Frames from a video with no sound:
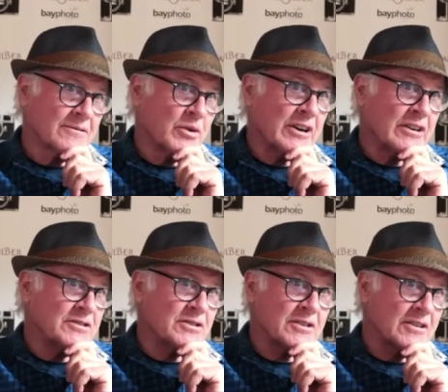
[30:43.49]
Where
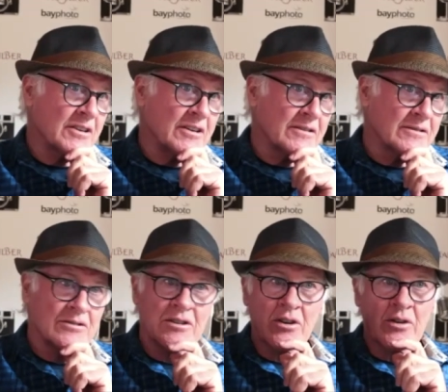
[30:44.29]
is this going to go?
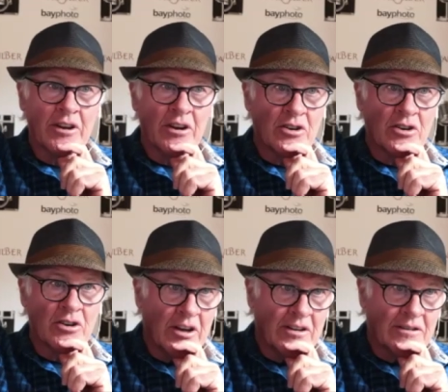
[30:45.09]
Is it going on your
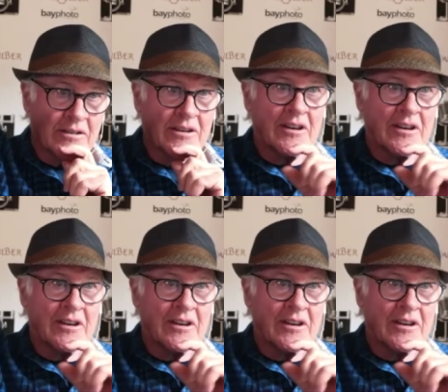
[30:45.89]
wall?